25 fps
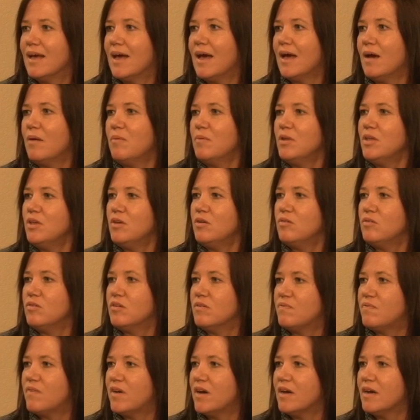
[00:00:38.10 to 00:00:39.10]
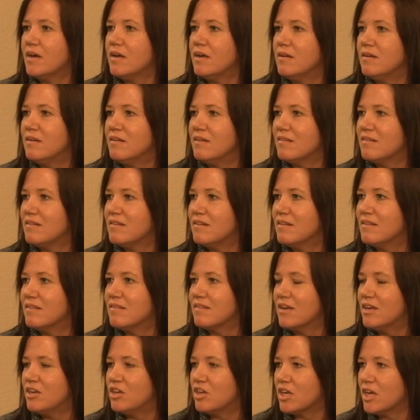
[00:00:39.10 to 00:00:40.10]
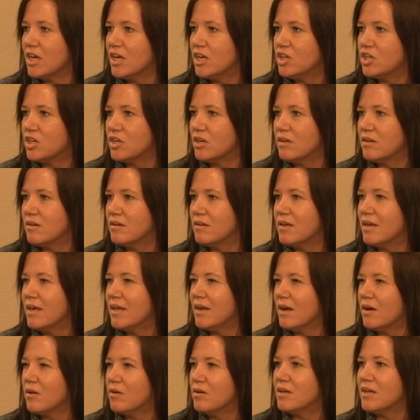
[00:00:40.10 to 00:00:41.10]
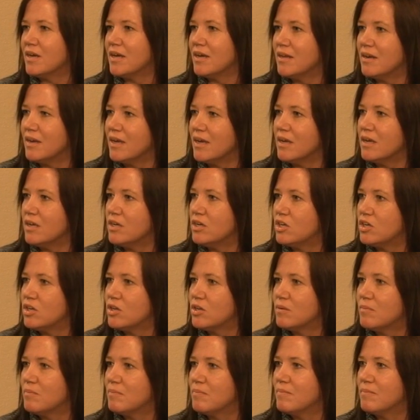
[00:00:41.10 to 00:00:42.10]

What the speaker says: How would you define distance education in our day and age?